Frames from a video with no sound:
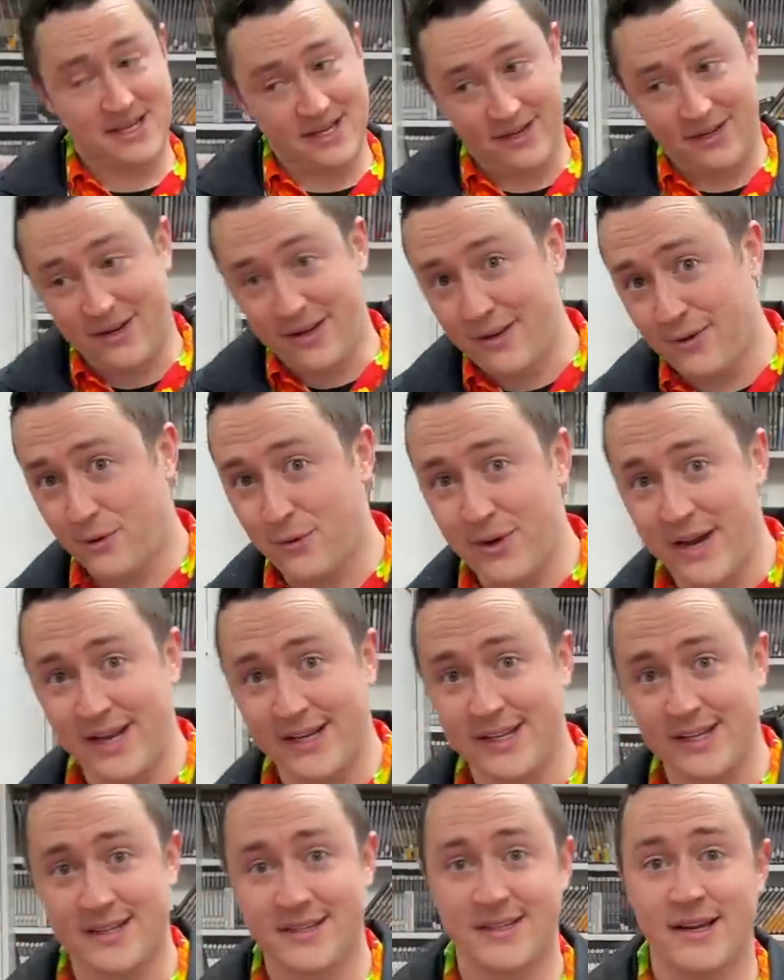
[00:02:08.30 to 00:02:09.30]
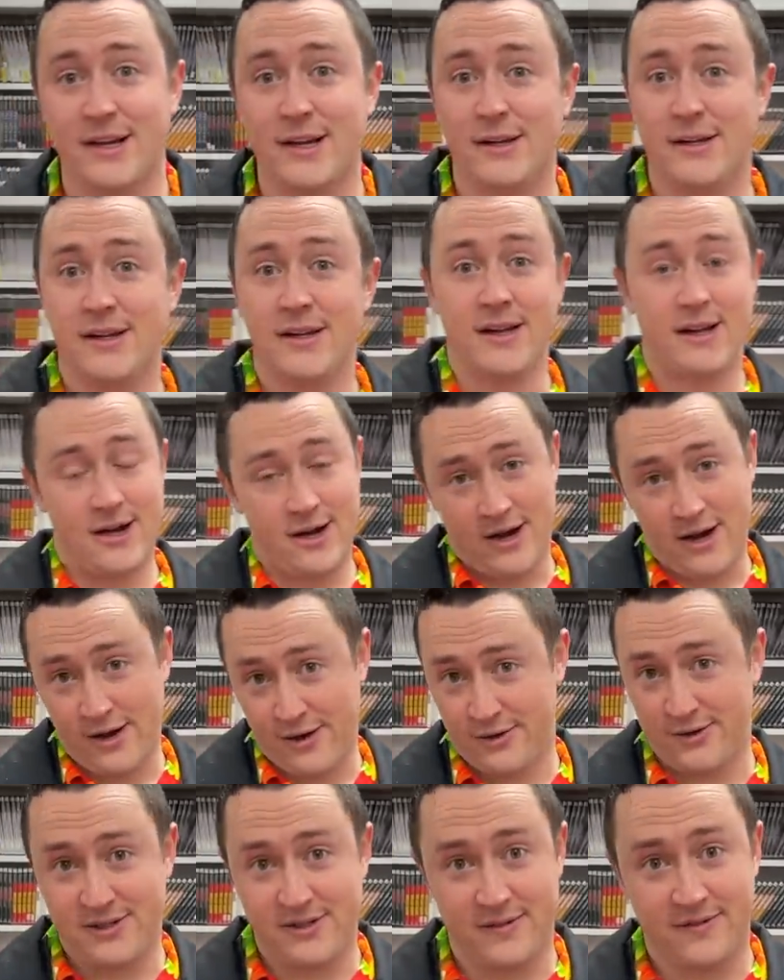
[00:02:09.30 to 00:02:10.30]
another way to sell
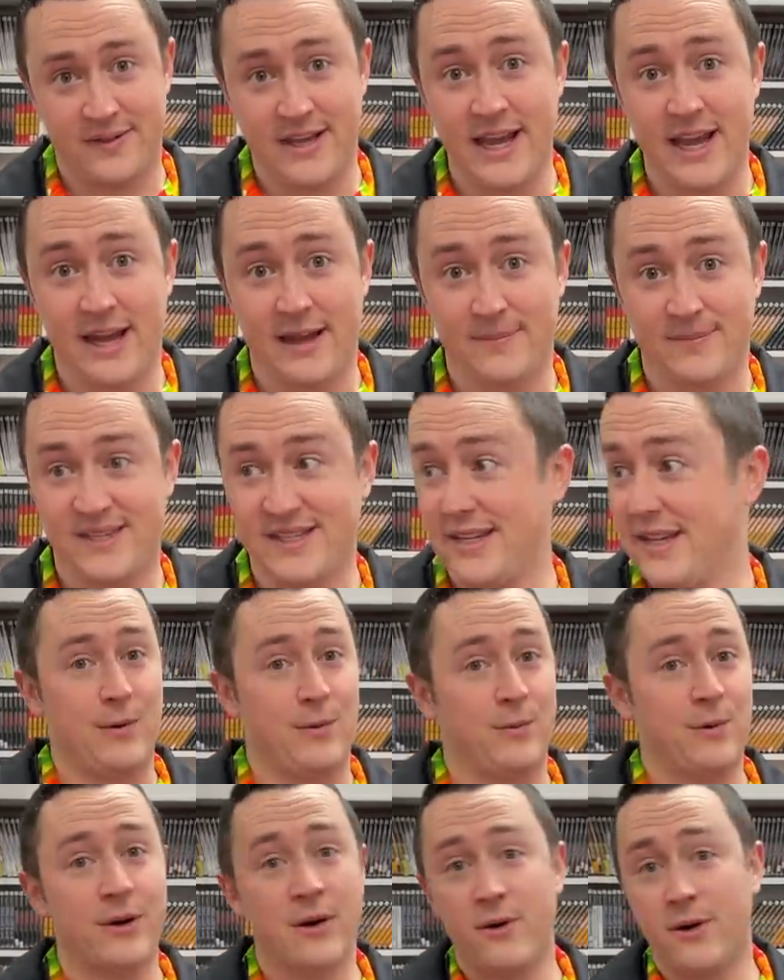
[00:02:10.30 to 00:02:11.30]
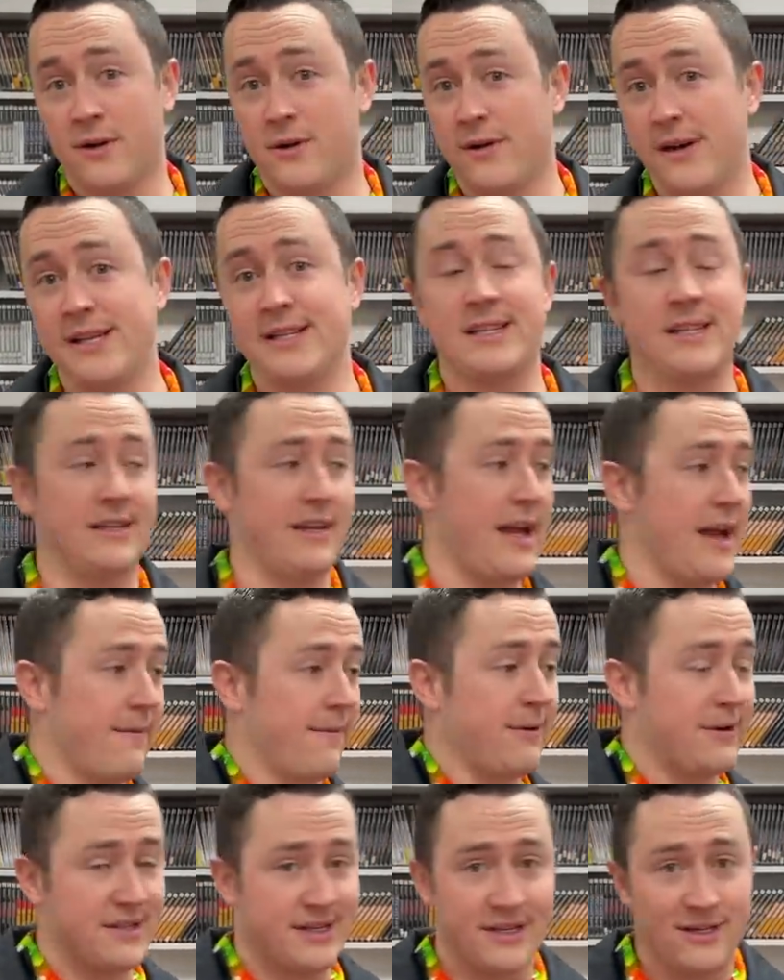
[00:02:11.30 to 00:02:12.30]
hundreds of games. So we're going crazy in
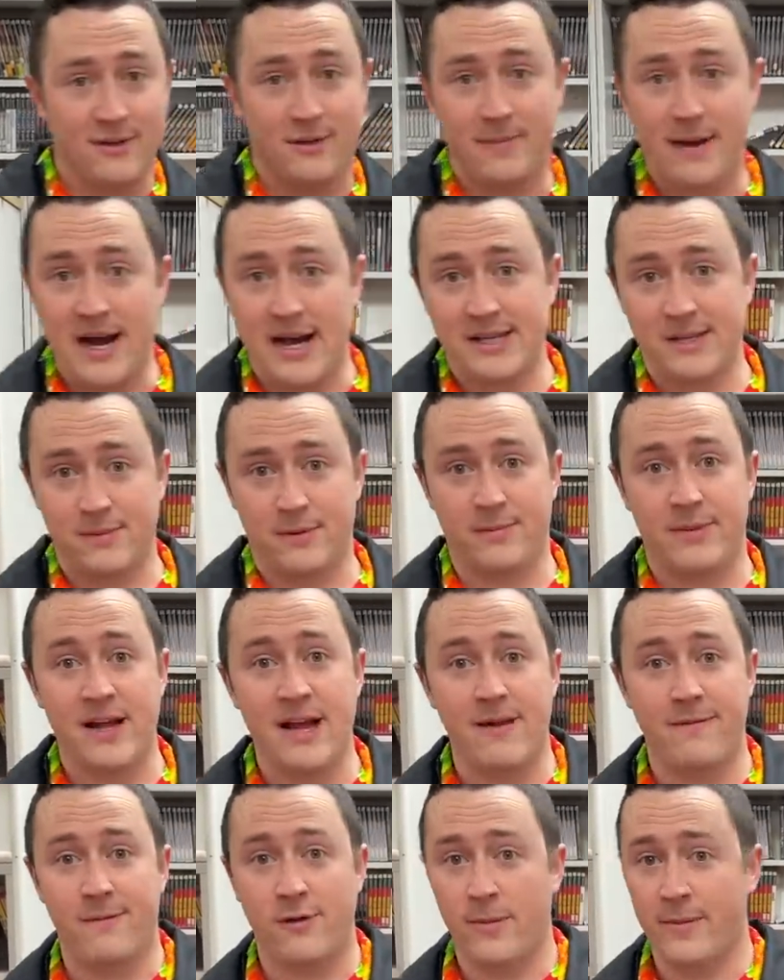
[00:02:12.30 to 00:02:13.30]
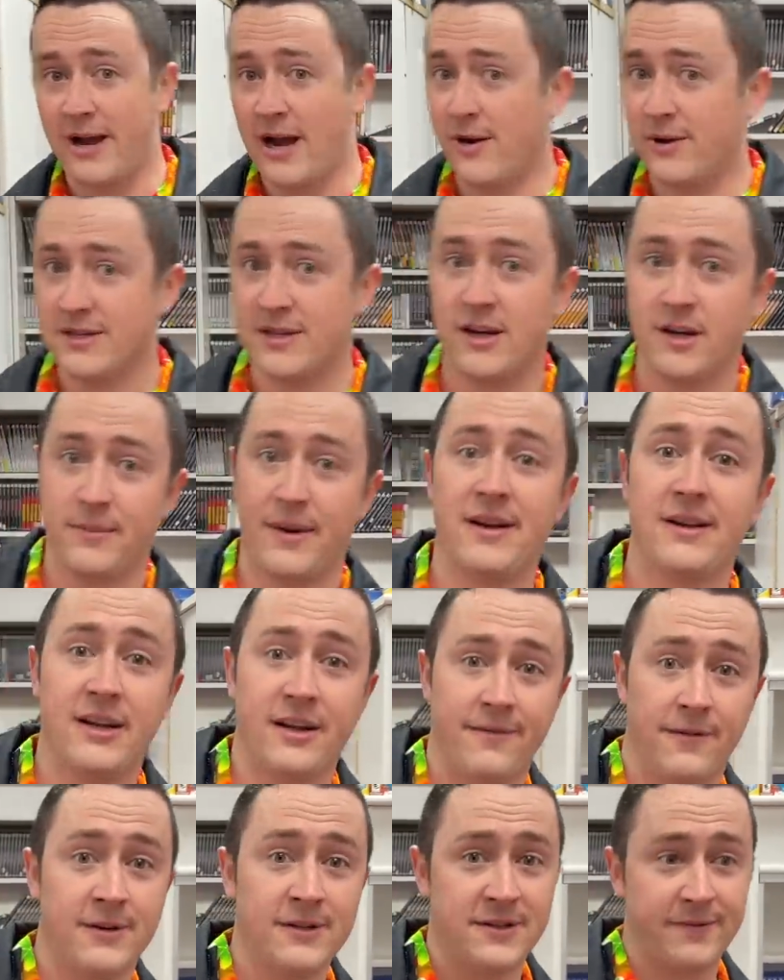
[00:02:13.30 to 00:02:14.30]
every single possible platform. I always talk about
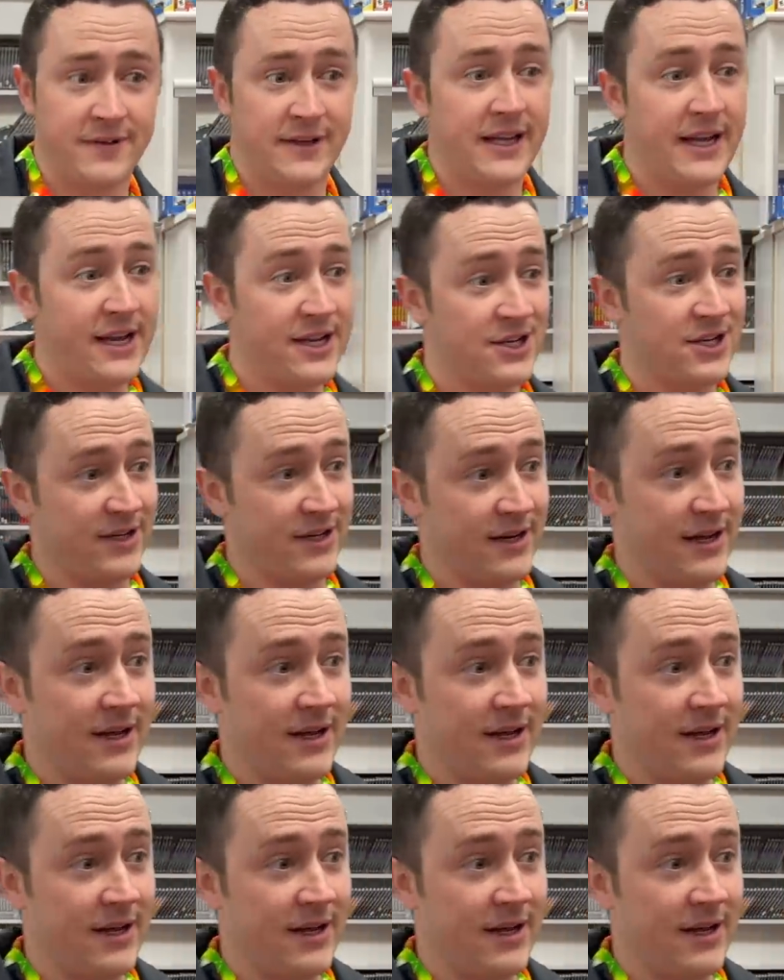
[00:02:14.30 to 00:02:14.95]
diversification,